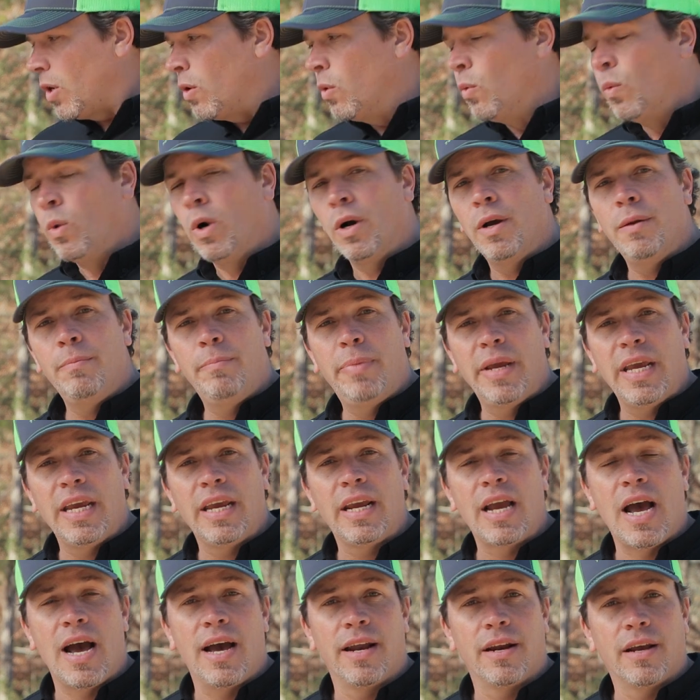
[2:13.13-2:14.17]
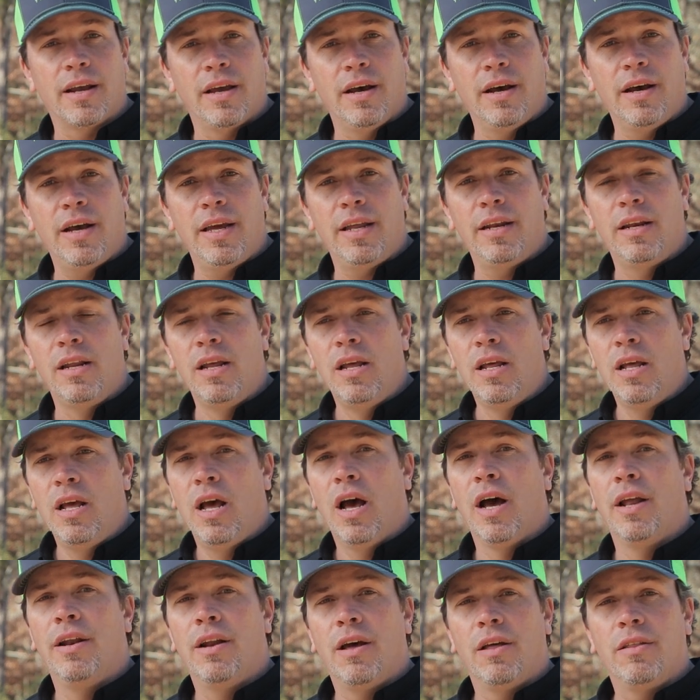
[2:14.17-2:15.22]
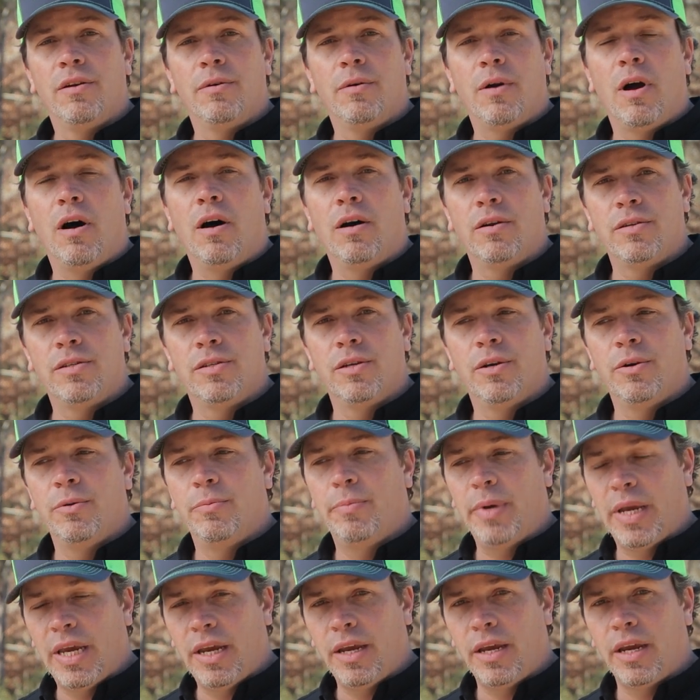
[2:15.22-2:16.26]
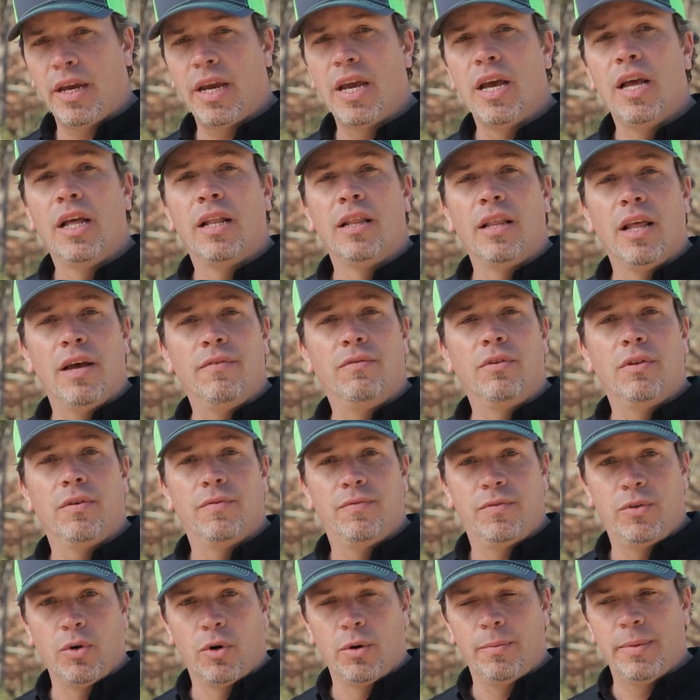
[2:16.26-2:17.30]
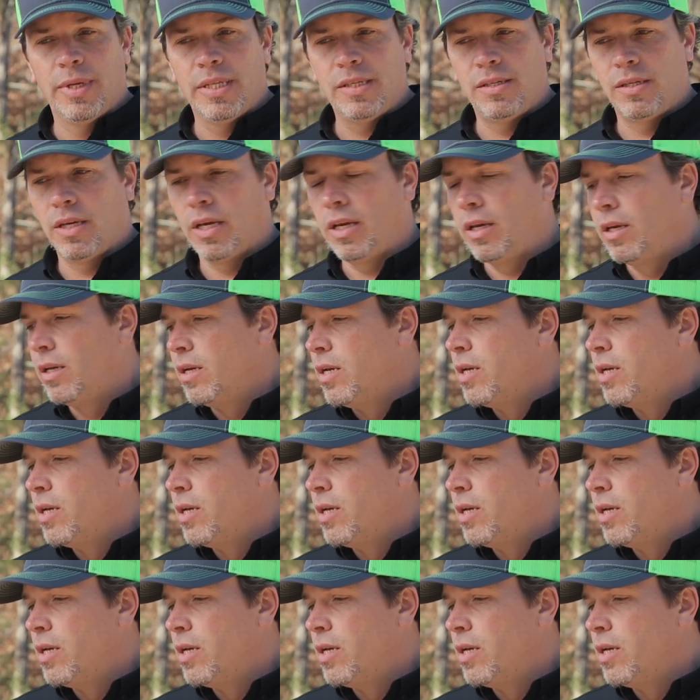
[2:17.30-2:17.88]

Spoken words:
One being height of cut, another also being level of dormancy.